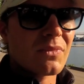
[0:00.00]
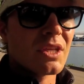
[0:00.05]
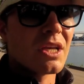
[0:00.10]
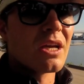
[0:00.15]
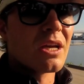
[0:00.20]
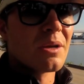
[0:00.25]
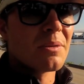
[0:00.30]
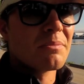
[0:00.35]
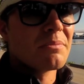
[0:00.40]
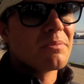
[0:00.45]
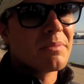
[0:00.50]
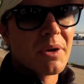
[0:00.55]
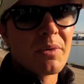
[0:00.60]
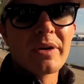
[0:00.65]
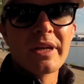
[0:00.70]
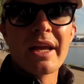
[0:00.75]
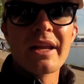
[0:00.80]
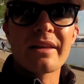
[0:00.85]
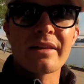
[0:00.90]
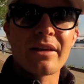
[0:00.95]
But we're
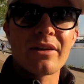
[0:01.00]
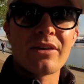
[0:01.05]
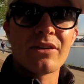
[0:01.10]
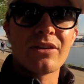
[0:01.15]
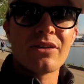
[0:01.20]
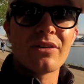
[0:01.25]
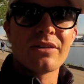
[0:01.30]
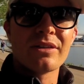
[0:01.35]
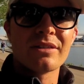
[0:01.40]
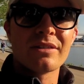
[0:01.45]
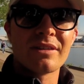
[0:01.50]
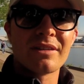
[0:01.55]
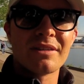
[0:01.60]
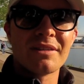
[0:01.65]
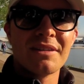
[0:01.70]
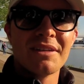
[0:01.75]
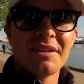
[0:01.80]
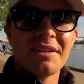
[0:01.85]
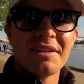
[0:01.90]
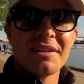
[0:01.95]
getting there, you know, and
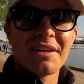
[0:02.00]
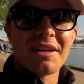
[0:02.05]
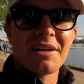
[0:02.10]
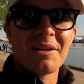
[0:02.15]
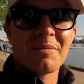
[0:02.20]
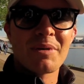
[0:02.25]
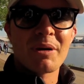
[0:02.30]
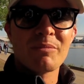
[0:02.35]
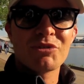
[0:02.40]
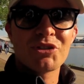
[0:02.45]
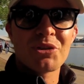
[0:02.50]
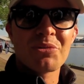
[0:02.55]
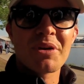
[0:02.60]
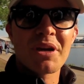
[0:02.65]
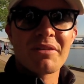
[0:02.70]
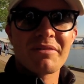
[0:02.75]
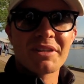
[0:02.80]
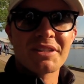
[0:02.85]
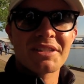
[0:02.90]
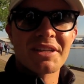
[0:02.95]
I'm sure we
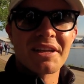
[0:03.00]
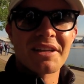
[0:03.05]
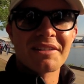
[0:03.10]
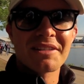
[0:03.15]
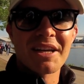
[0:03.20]
have exciting